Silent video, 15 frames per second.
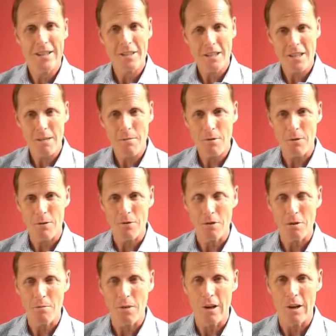and the
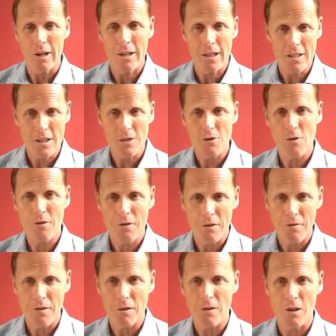subconscious mind is a sort of a
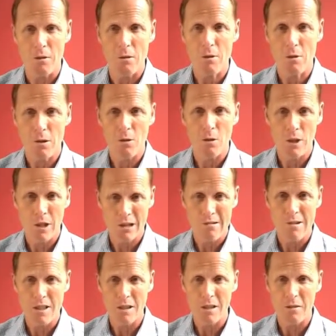filter, which we call the
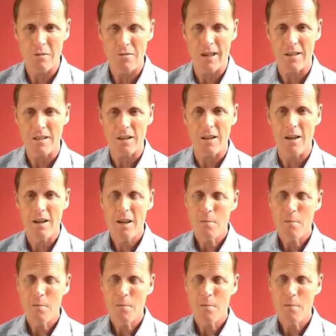critical factor,